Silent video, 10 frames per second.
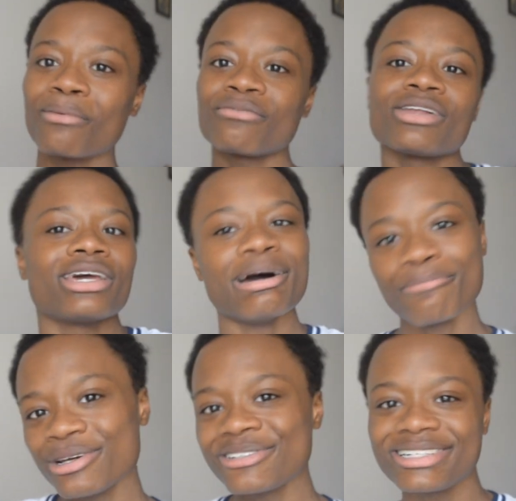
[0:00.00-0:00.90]
I would really
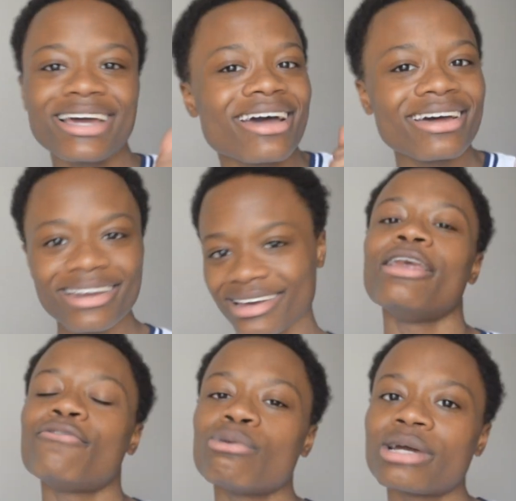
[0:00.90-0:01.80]
appreciate it.
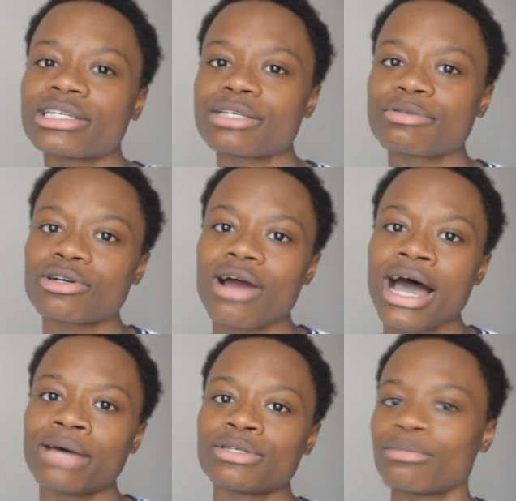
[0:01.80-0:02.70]
And if you wanna
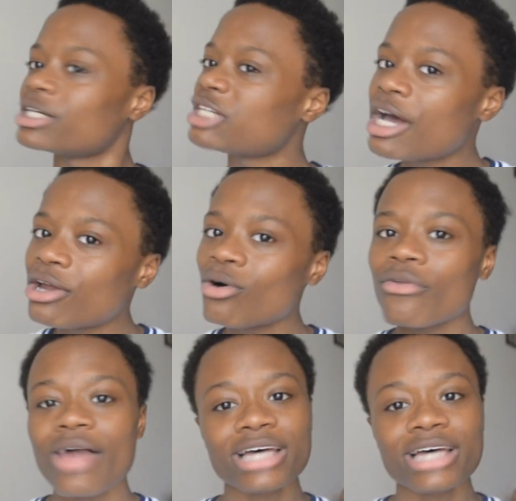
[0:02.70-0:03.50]
subscribe to my channel,